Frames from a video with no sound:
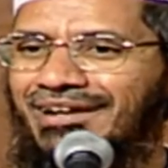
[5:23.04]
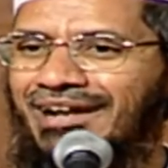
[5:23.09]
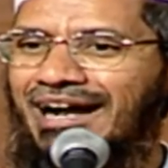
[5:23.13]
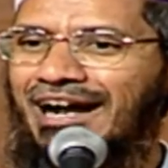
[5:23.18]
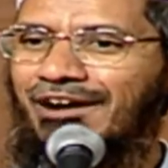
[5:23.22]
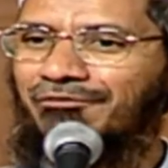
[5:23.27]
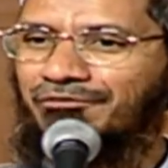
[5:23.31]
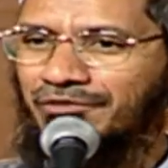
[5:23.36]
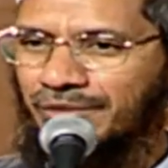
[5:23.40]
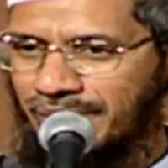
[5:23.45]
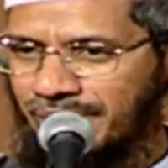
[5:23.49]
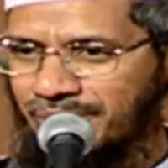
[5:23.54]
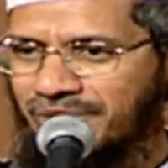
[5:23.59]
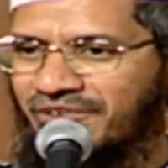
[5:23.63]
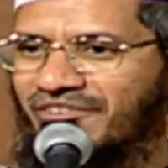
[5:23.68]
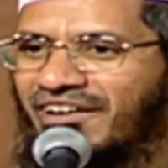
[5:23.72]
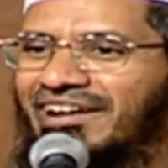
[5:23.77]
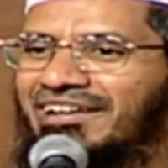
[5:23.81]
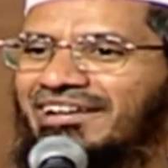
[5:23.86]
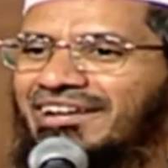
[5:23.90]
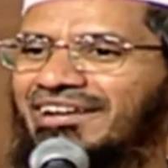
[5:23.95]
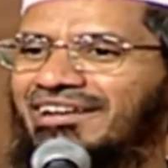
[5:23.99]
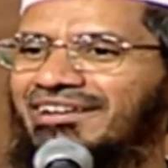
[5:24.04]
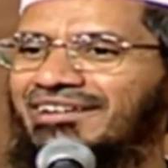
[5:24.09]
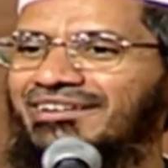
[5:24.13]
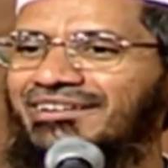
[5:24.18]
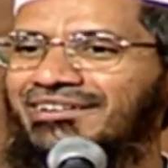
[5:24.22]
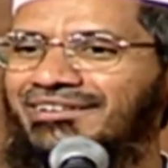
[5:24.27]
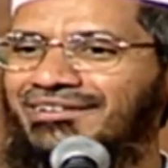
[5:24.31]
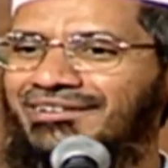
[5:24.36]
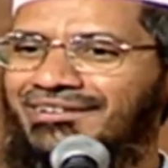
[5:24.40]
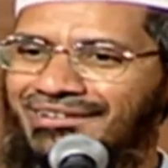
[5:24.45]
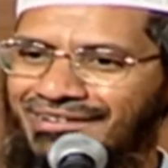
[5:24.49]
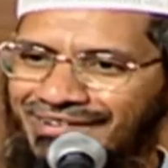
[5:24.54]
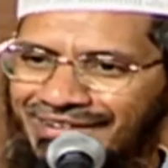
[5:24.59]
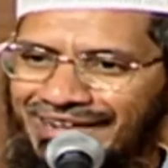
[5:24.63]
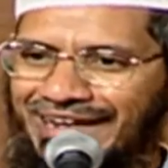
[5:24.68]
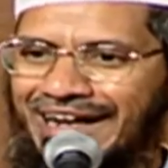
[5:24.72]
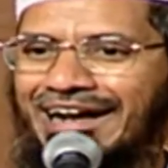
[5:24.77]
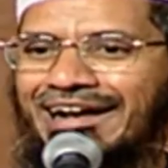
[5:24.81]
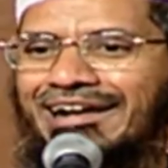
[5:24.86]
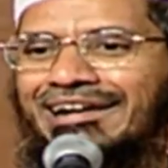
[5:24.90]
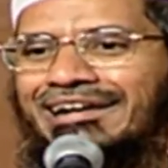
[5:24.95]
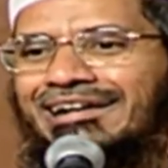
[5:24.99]
after maybe 1 year,
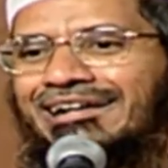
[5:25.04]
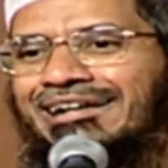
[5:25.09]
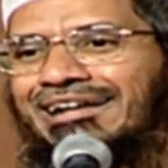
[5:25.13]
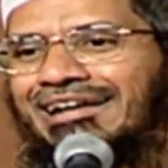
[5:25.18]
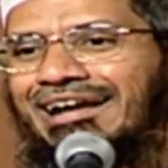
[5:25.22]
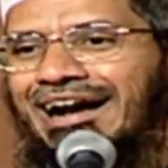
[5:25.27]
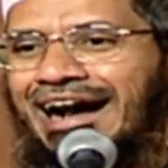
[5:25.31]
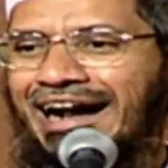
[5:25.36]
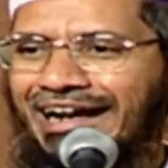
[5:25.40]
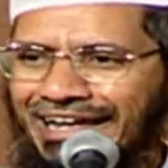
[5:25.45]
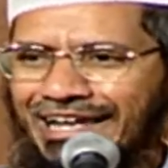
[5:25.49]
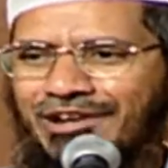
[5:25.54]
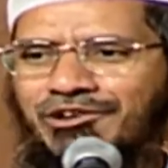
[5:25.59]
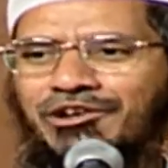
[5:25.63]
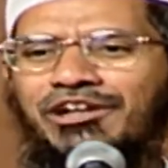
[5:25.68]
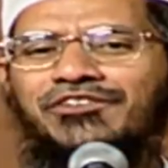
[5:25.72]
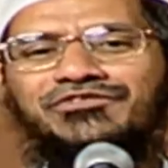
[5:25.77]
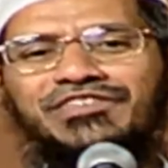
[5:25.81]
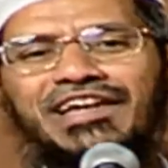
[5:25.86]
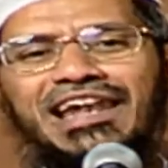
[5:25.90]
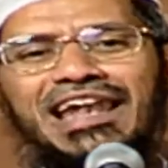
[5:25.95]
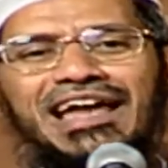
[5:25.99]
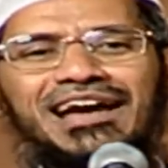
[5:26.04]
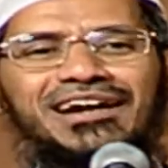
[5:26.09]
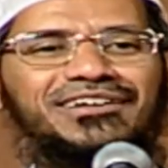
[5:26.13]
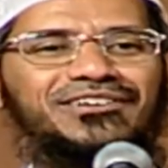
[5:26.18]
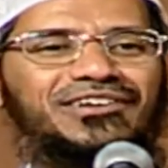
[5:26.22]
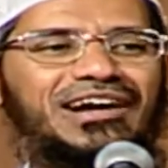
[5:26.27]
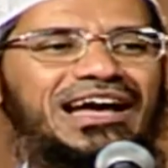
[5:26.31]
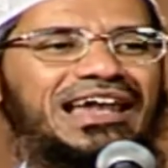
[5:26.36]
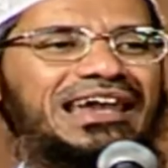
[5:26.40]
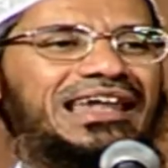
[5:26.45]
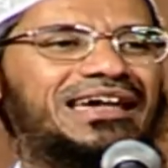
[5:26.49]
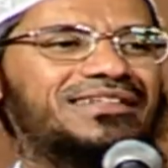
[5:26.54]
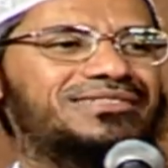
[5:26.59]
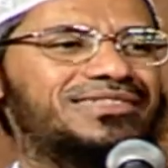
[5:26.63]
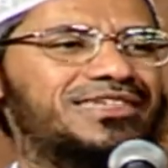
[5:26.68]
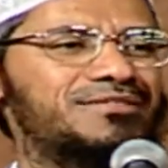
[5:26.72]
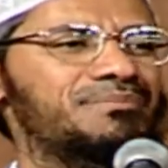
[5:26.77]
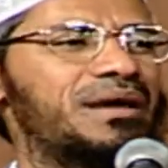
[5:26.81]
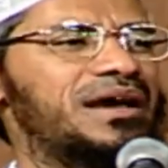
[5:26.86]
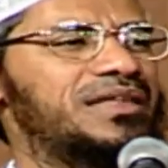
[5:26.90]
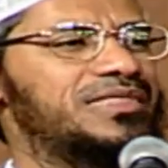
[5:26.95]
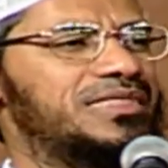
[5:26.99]
again you give talaq, Allah
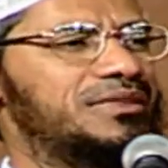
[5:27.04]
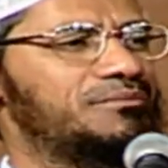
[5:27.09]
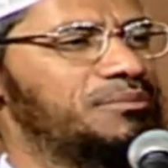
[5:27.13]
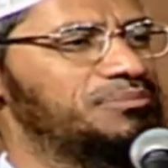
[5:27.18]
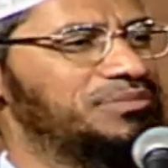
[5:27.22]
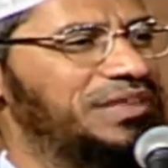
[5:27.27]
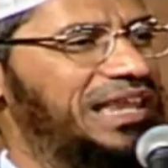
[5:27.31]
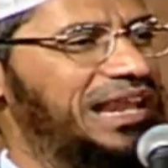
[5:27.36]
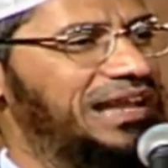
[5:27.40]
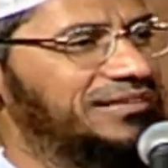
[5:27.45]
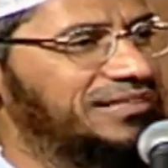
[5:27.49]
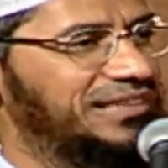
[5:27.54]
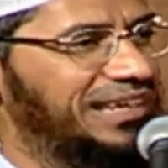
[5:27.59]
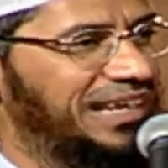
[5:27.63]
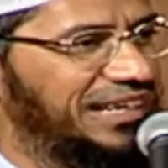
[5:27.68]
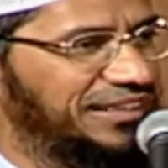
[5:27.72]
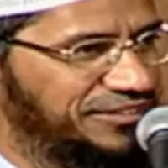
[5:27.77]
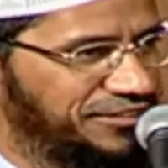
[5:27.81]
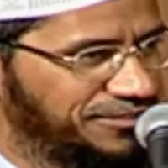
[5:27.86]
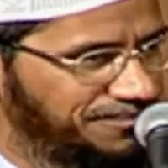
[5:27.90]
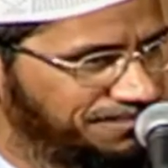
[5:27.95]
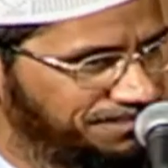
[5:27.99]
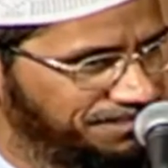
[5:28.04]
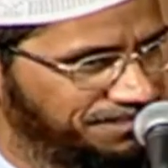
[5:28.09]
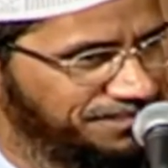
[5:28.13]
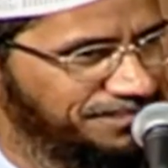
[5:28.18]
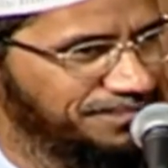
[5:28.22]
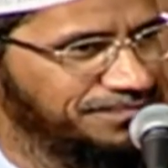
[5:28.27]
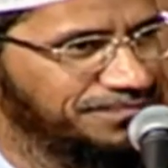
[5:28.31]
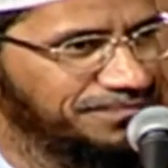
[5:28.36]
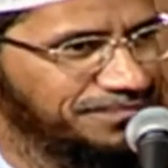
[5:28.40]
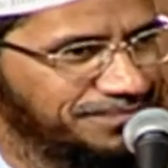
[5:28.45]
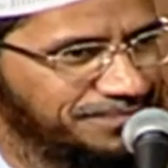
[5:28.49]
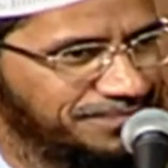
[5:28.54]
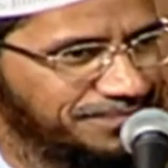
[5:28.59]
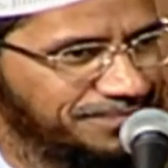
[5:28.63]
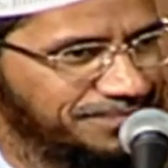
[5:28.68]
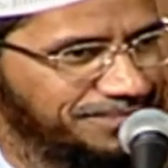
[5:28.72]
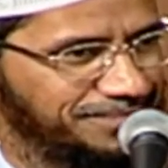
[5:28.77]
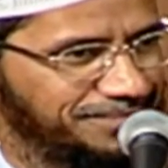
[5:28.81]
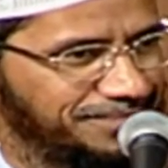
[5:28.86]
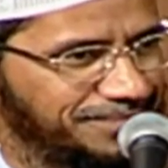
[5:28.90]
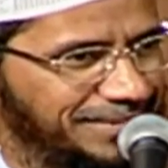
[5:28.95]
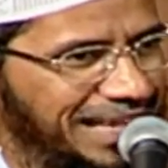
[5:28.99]
says maximum talaq thrice.
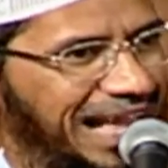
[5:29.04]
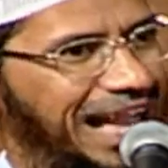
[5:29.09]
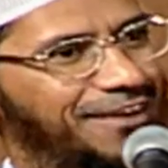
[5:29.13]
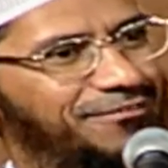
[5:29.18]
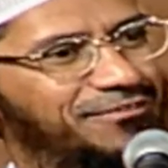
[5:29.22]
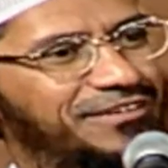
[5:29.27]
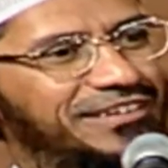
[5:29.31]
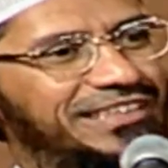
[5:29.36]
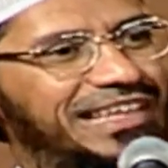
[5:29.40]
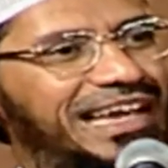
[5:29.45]
After